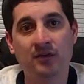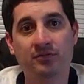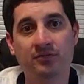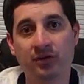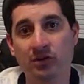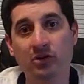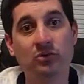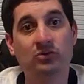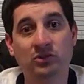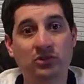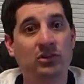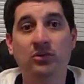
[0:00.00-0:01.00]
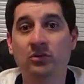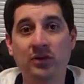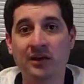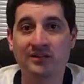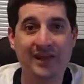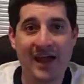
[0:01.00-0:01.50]
for you to do,
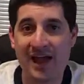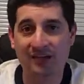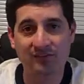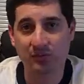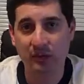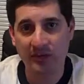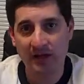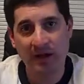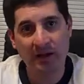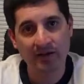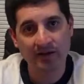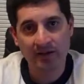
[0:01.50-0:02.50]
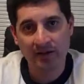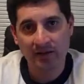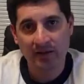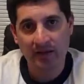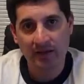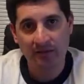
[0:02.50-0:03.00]
a task, whatnot,
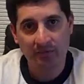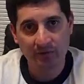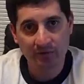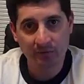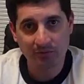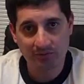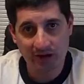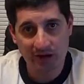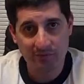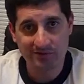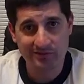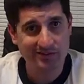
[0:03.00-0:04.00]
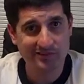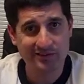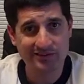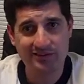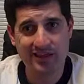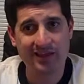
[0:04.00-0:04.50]
and the principal's job is to
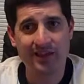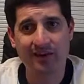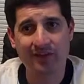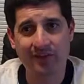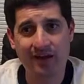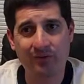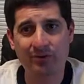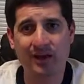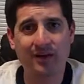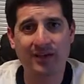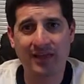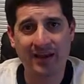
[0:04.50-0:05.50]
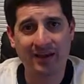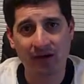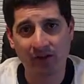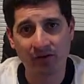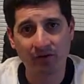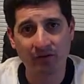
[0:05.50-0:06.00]
take care of that without it getting
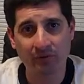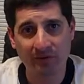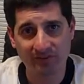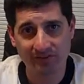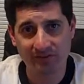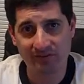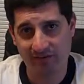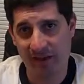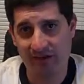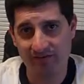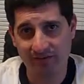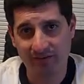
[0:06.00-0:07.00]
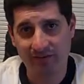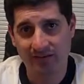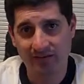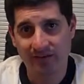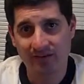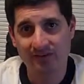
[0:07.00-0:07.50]
all over the rest of the staff.
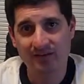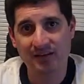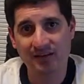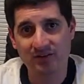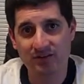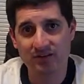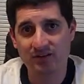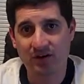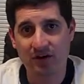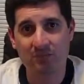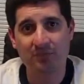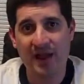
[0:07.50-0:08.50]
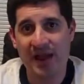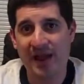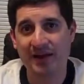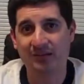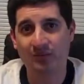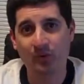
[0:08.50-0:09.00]
The teachers are
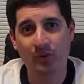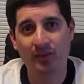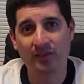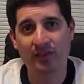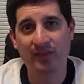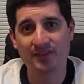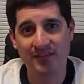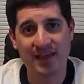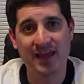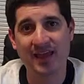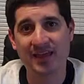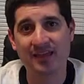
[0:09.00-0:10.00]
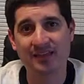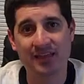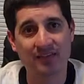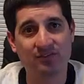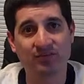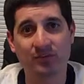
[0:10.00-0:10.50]
packed with a day
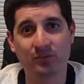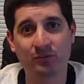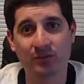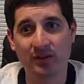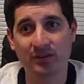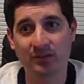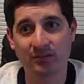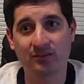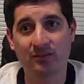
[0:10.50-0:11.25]
that is filled with